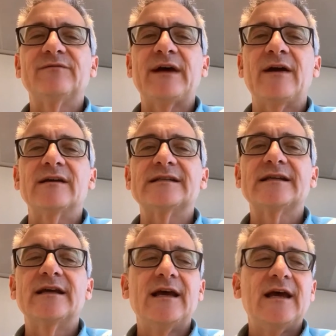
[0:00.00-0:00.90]
of
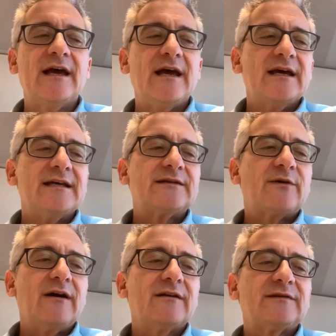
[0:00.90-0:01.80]
Paris. So
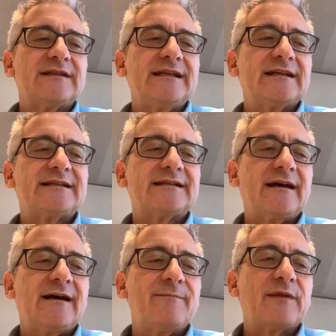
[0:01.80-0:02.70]
Article 6
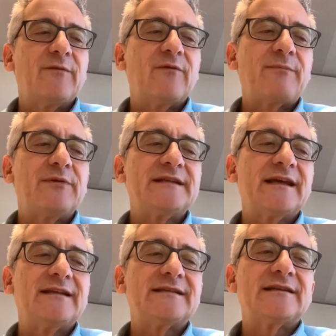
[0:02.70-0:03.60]

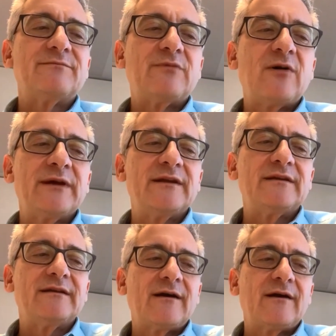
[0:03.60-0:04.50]
represents at the moment
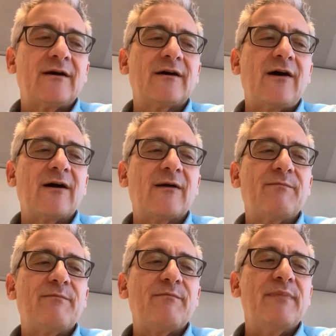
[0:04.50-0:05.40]
our
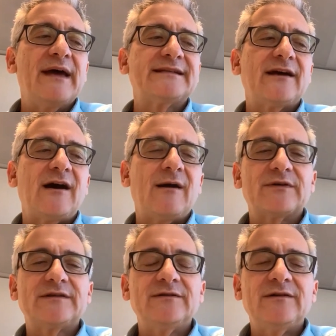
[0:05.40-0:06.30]
best
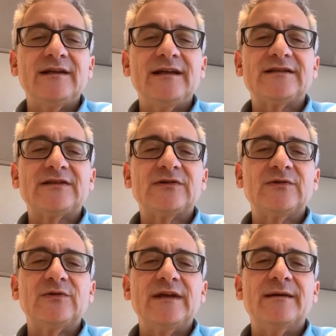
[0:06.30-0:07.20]
opportunity
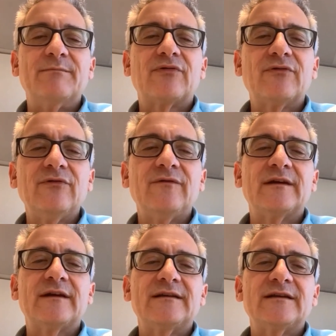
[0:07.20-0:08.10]
to improve
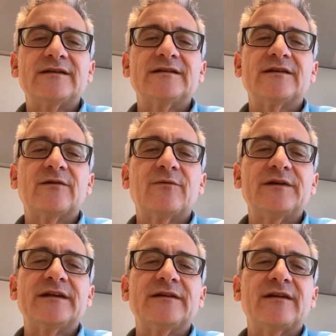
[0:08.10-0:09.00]
the conditions under
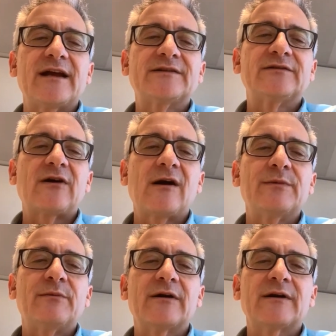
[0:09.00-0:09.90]
which international
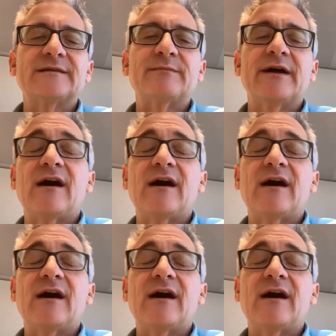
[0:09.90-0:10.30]
carbon markets might